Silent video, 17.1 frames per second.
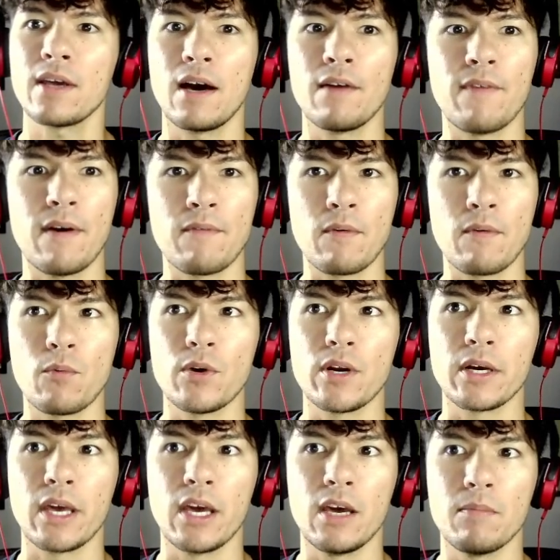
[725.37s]
ever won a
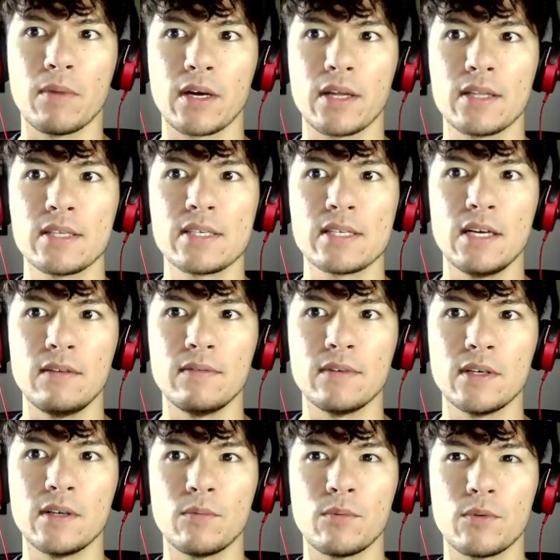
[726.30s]
game against
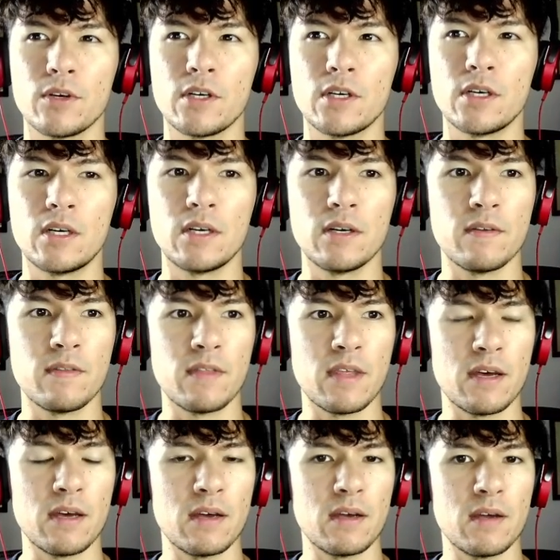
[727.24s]
Salva where
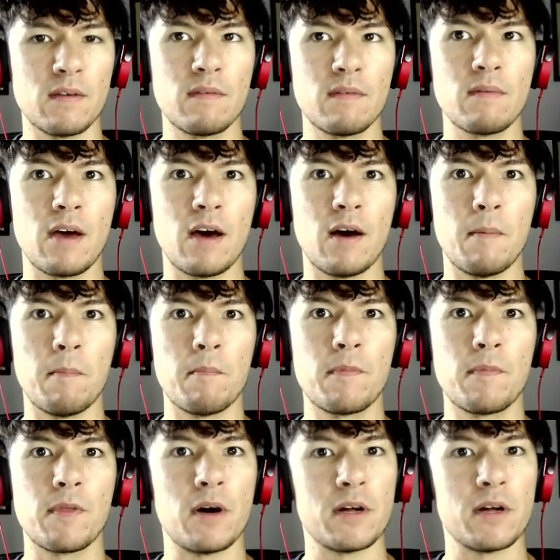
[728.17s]
they
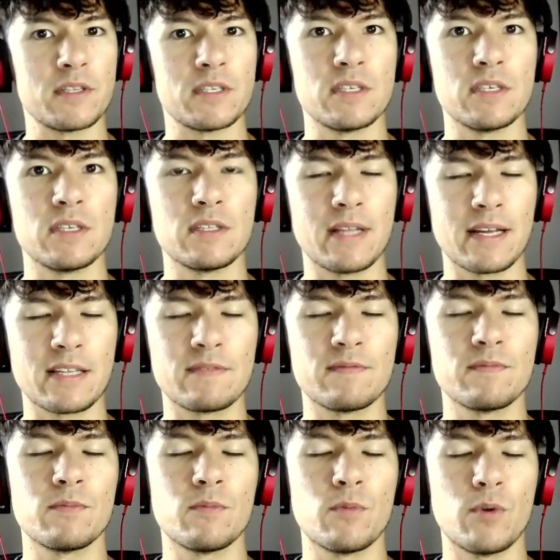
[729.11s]
Thoughtseize, like
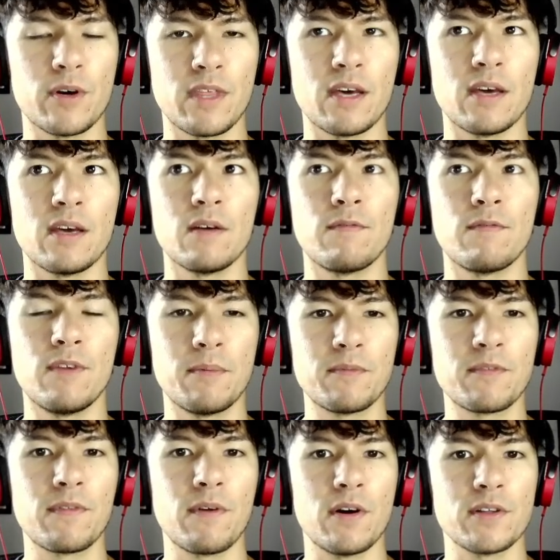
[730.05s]
where they
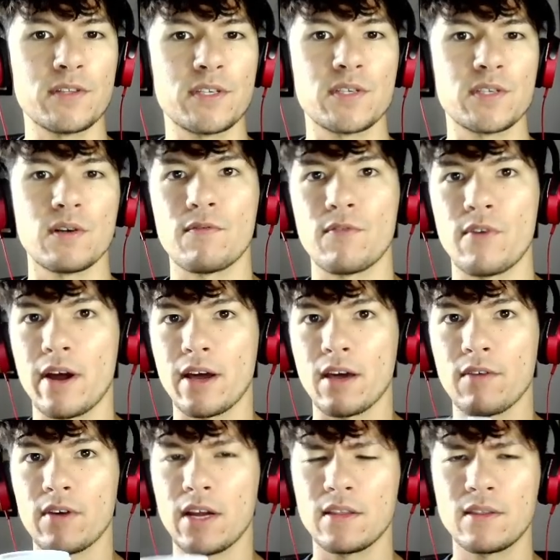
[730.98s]
flipped Thoughtseize off
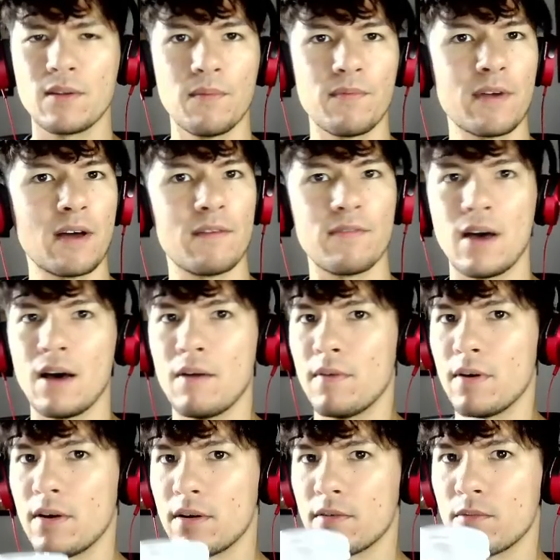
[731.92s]
Ragavan. I don't think I've ever
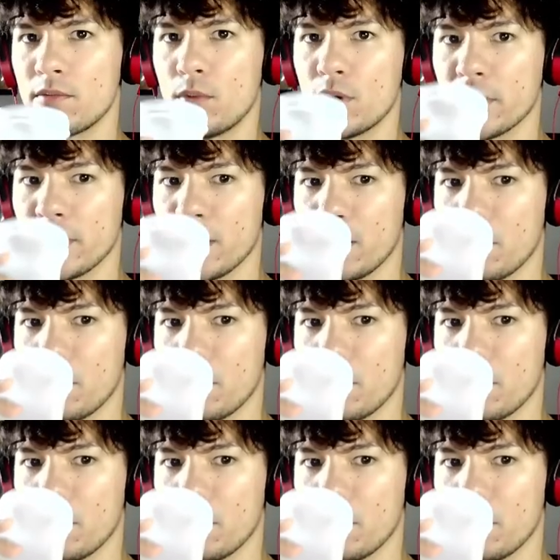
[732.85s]
won a game.